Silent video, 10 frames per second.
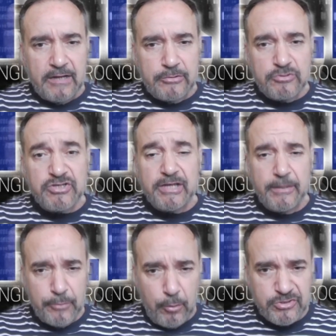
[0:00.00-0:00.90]
using
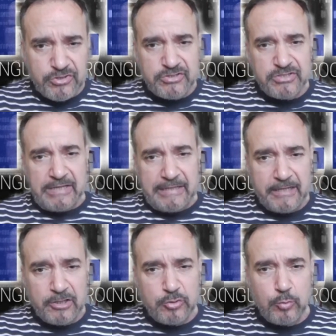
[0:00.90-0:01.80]
hypnosis and
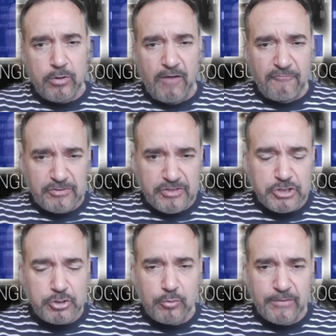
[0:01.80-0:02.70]
leading to
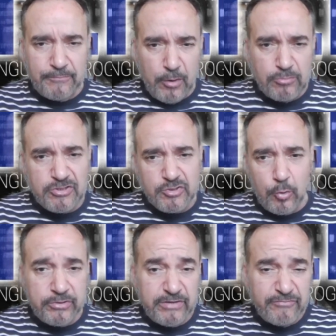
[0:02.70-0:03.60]
conversational hypnosis or
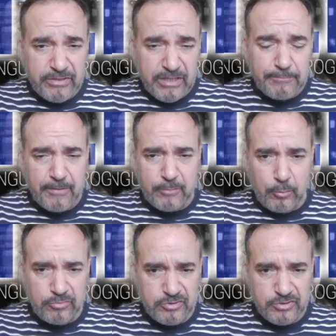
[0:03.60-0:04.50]
even deep
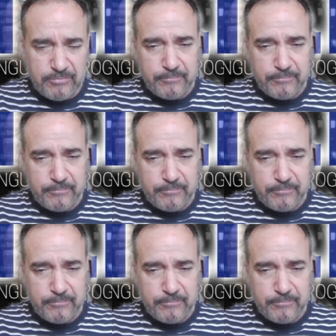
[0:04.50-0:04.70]
hypnosis.